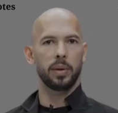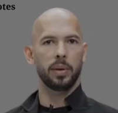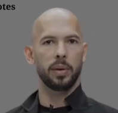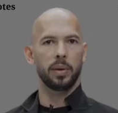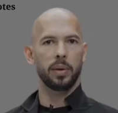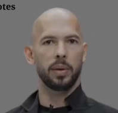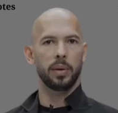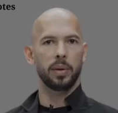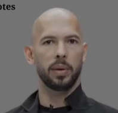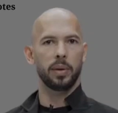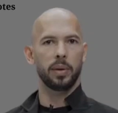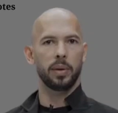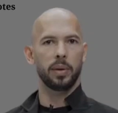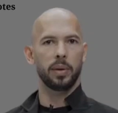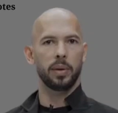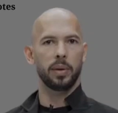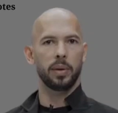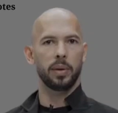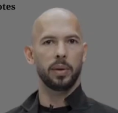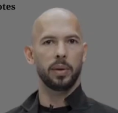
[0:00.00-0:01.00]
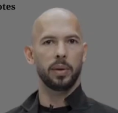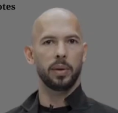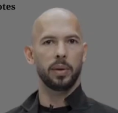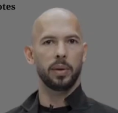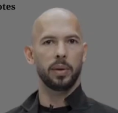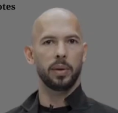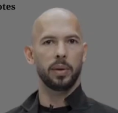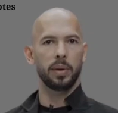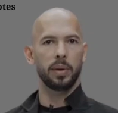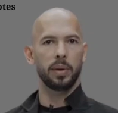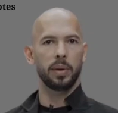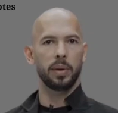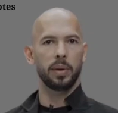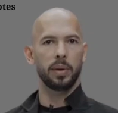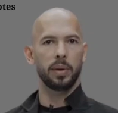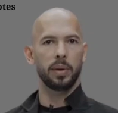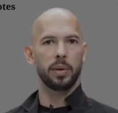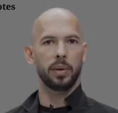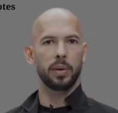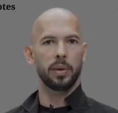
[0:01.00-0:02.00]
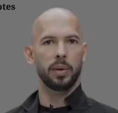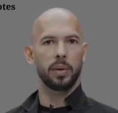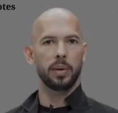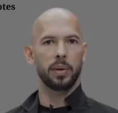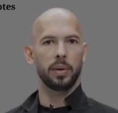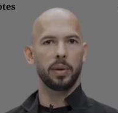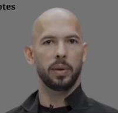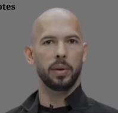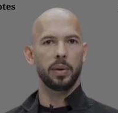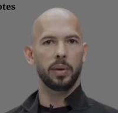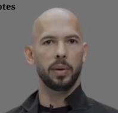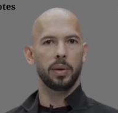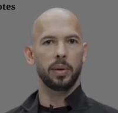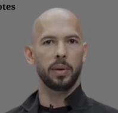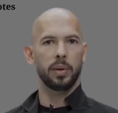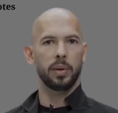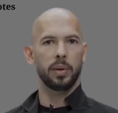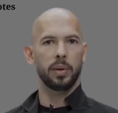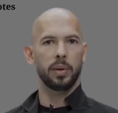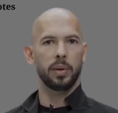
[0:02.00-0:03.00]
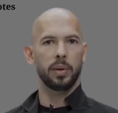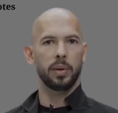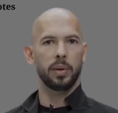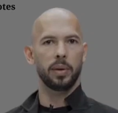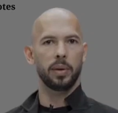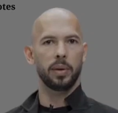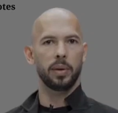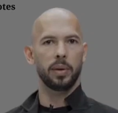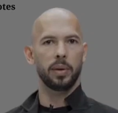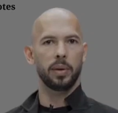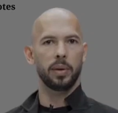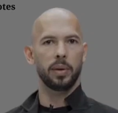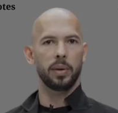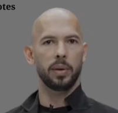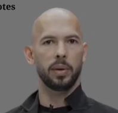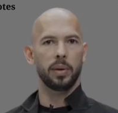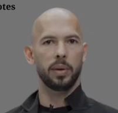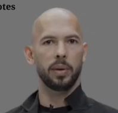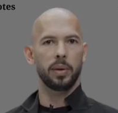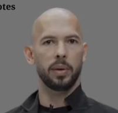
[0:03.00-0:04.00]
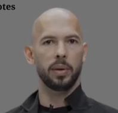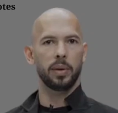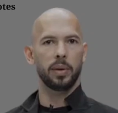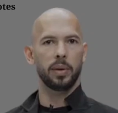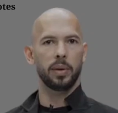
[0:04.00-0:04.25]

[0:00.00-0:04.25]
(no lip movement)